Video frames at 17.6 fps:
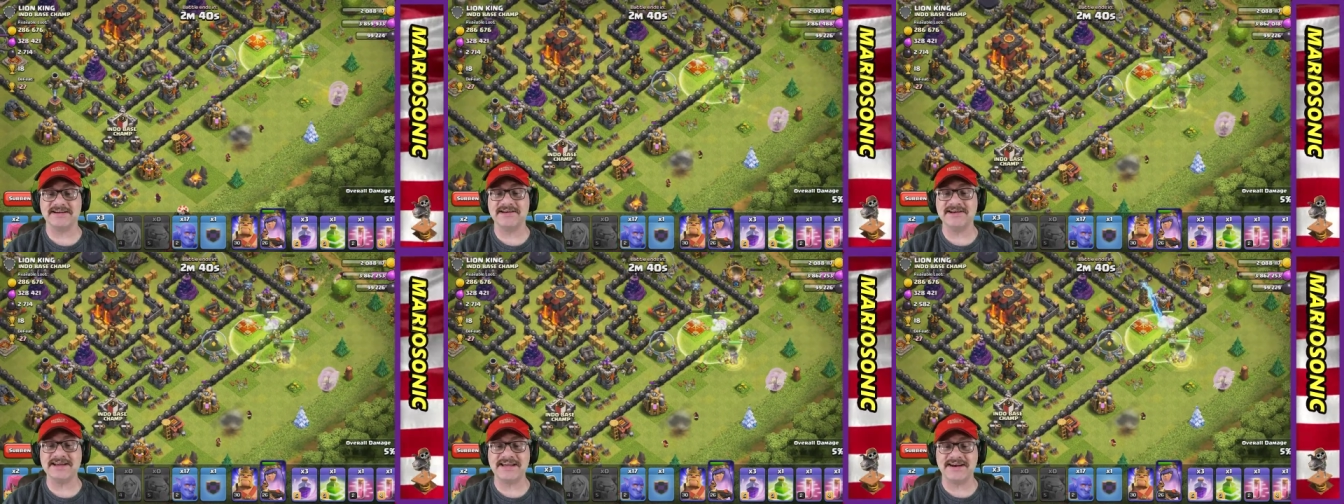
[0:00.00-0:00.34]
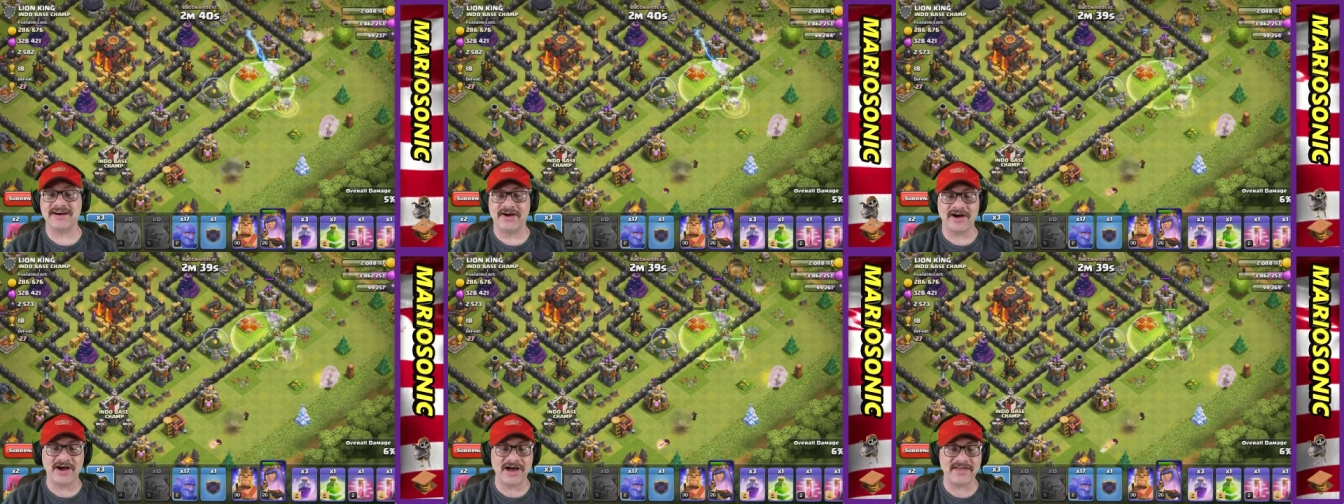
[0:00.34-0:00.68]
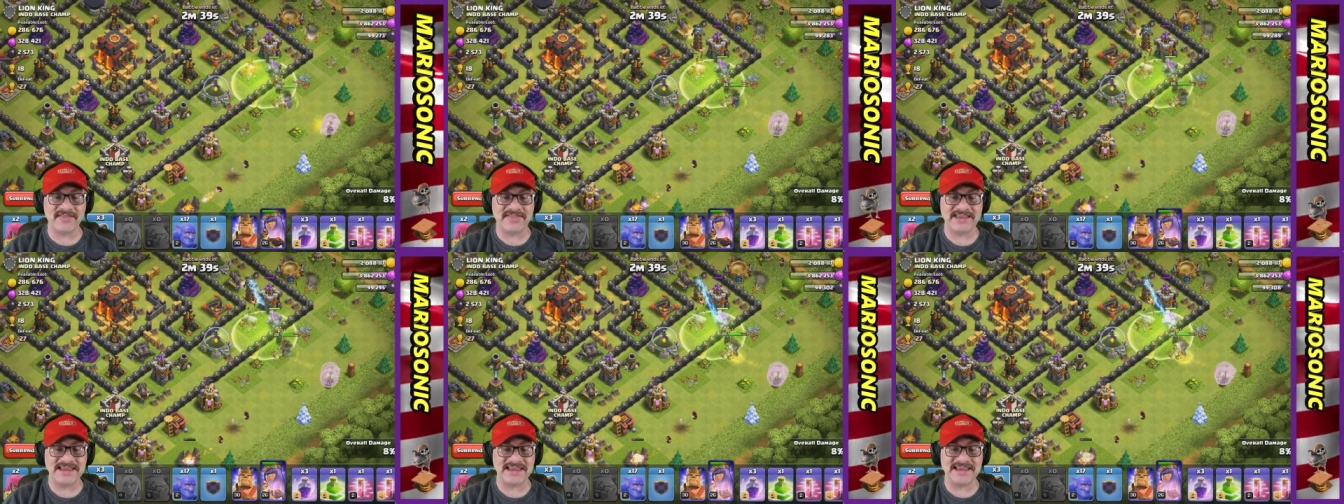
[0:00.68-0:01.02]
Look at
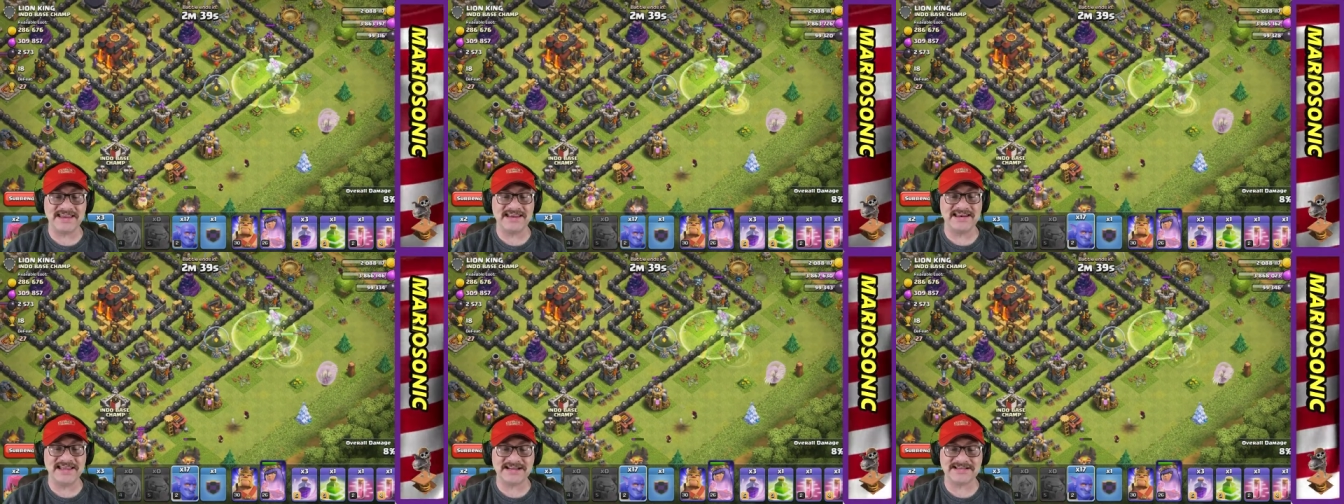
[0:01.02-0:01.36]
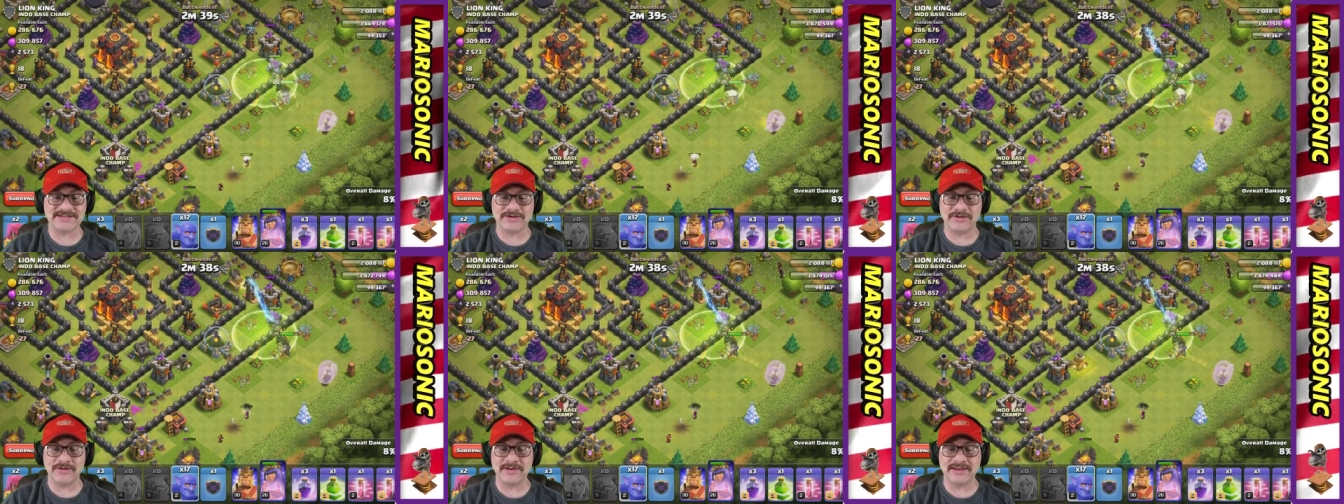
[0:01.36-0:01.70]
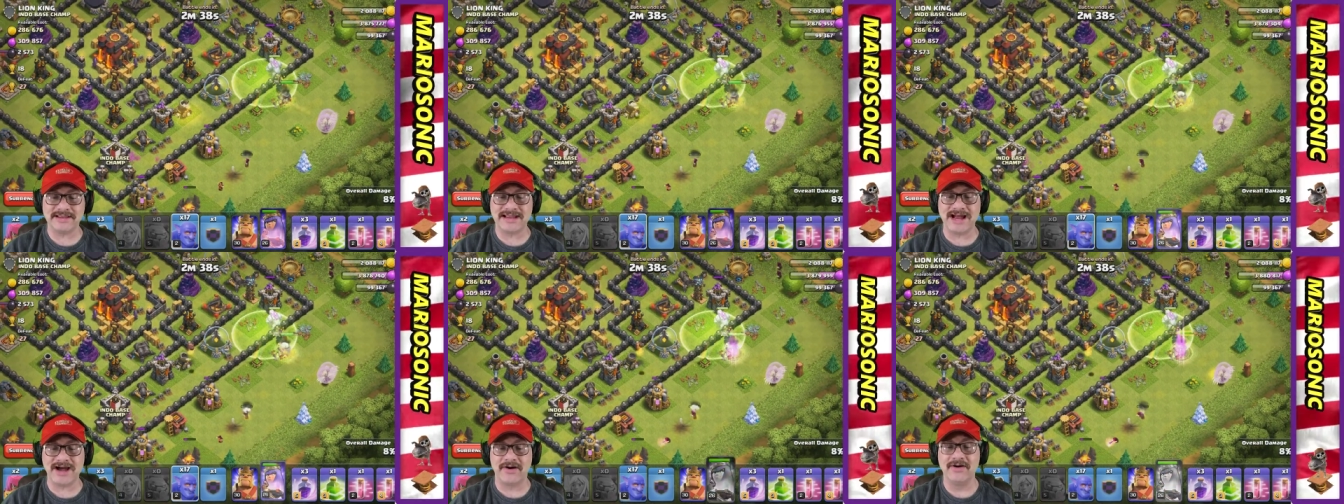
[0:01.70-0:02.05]
all the elixir.
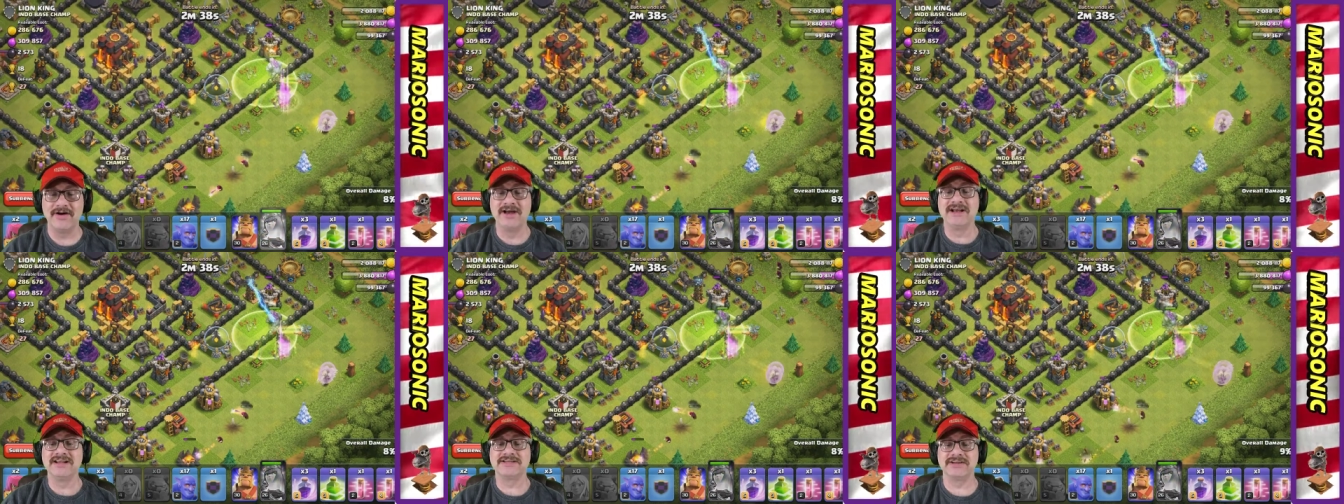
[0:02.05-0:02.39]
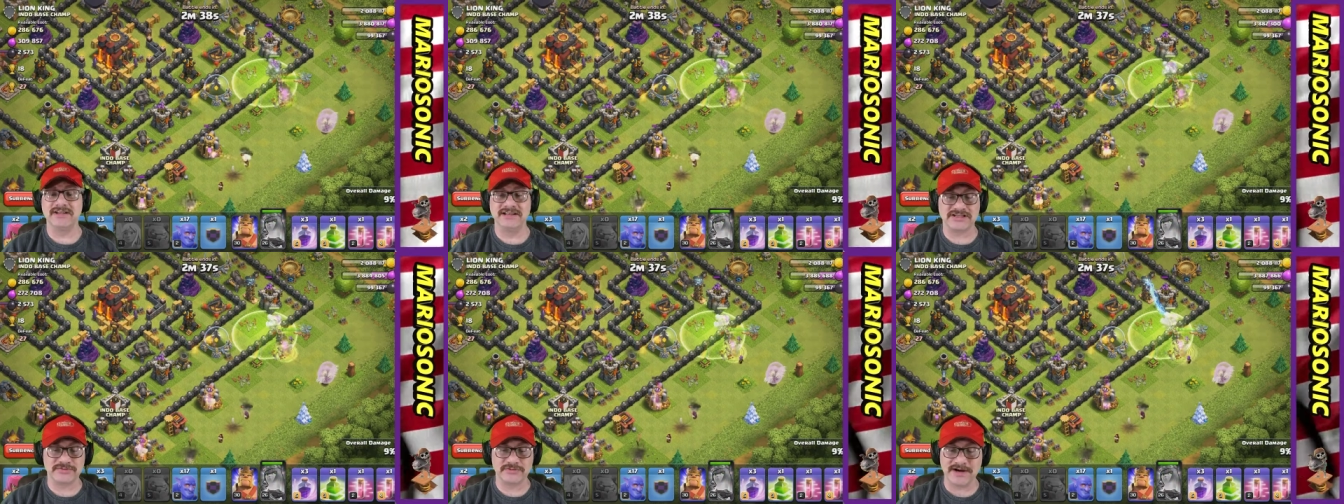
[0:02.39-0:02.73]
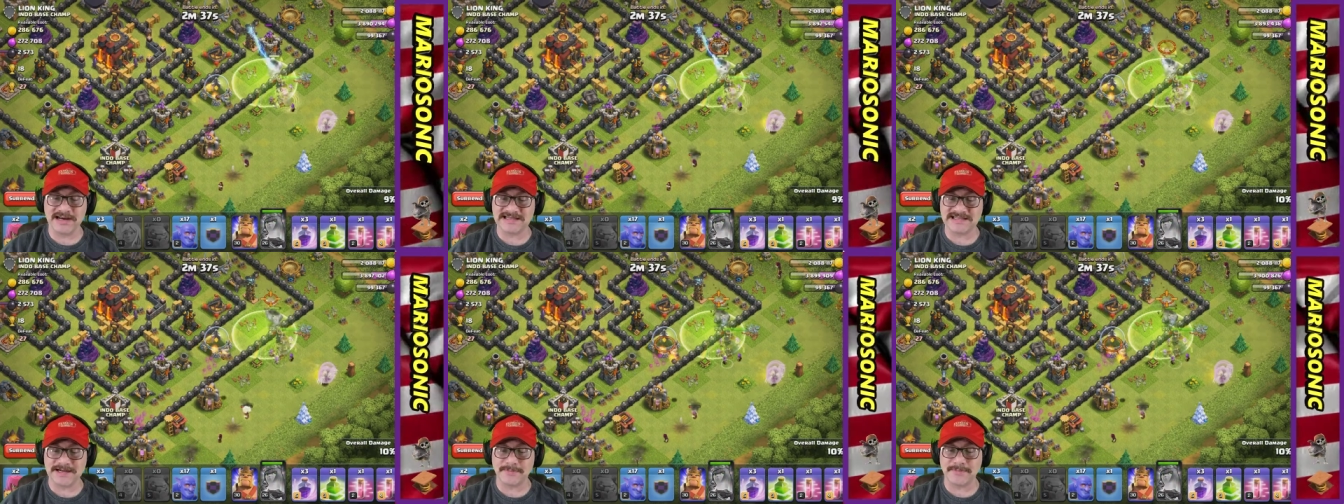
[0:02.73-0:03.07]
Holy cow. So let's
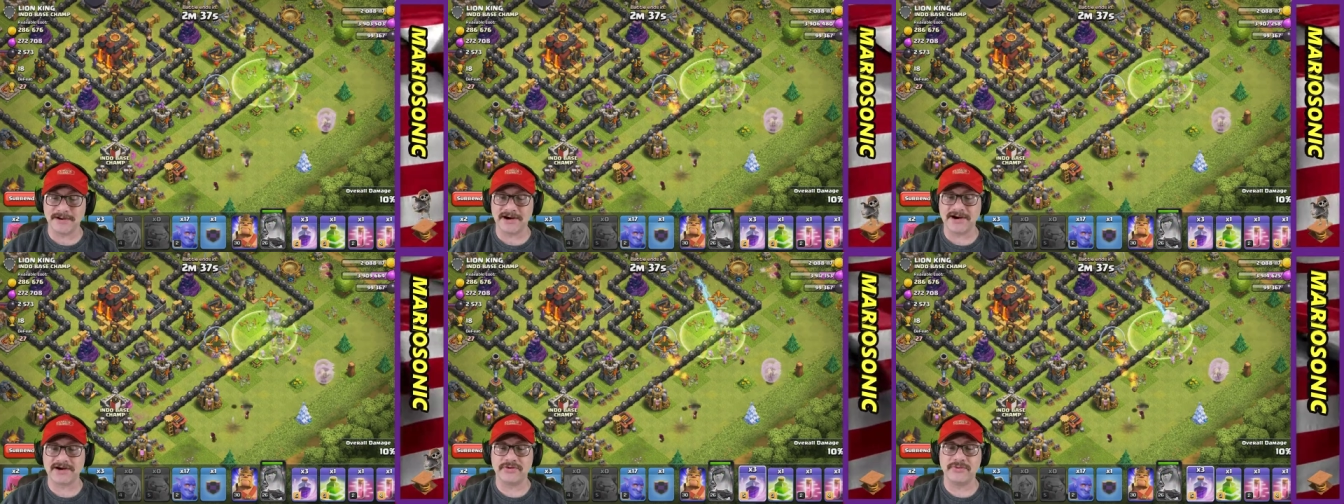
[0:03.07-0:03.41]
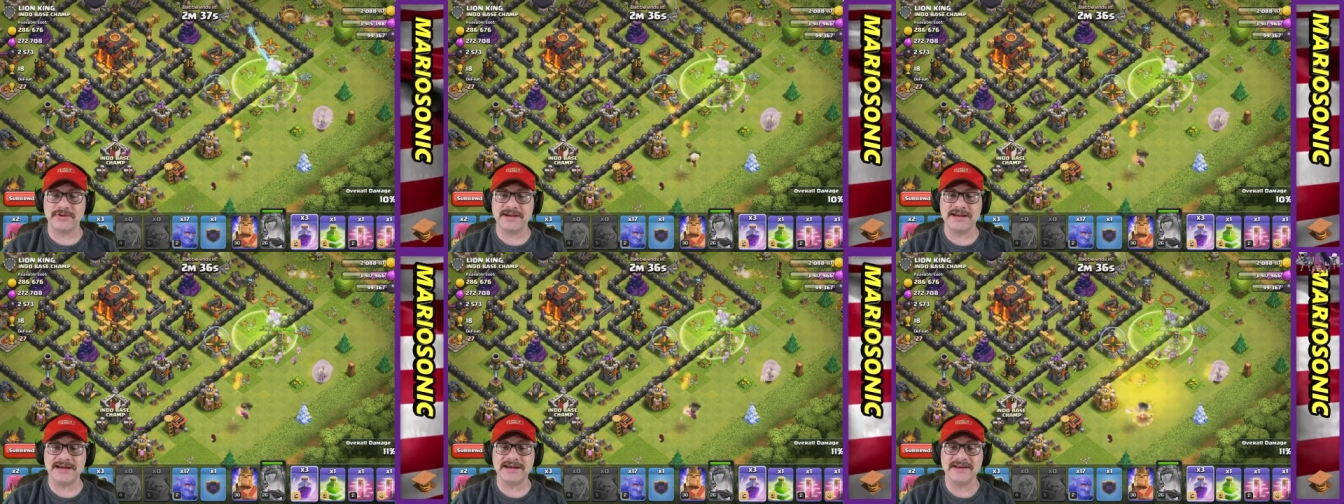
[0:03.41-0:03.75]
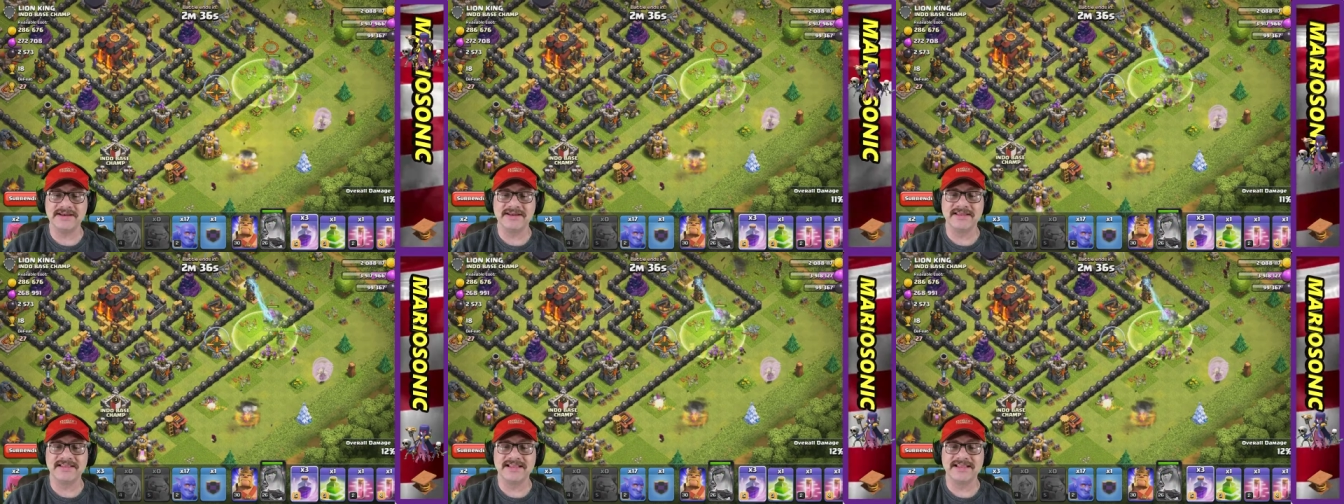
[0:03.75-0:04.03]
raise up our queen.